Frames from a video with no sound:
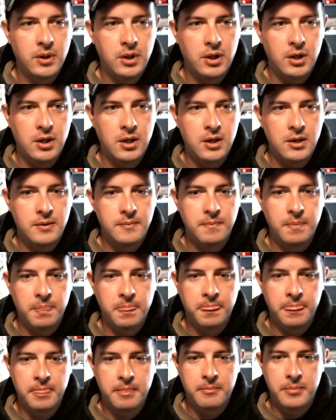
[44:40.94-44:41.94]

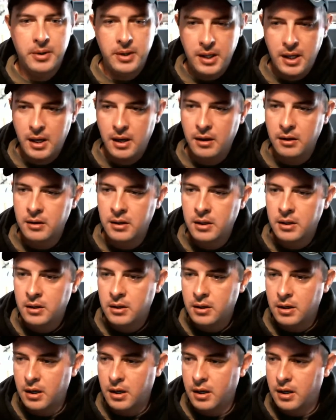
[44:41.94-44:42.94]
But yeah,
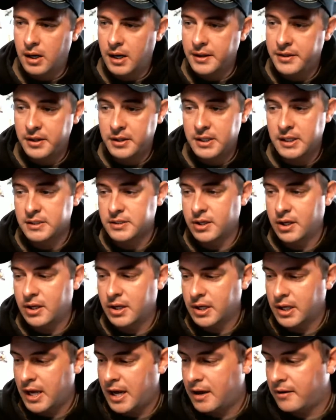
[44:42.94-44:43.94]
I think that's
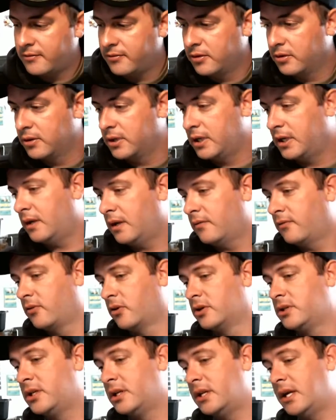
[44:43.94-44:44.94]
all I got
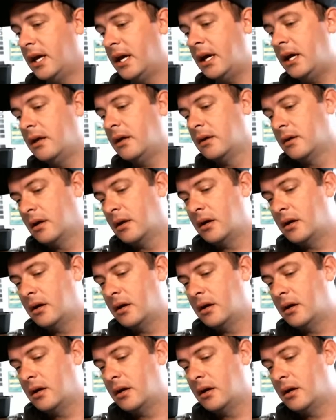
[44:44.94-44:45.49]
for today.